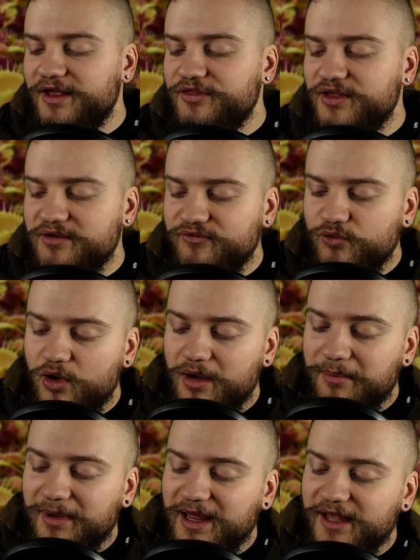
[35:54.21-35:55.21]
Therefore,
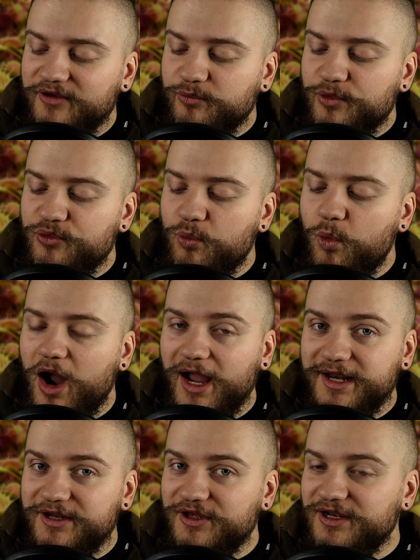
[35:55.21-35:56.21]
a plant with
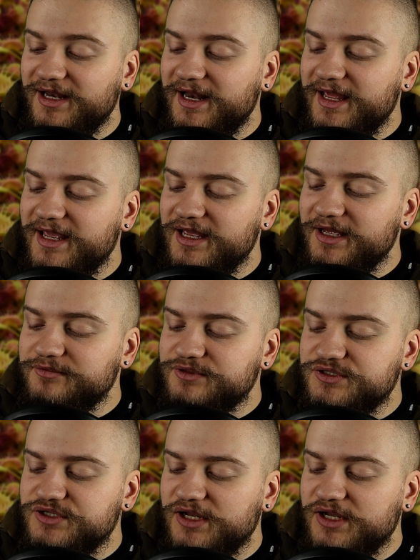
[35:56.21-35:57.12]
wider leaves,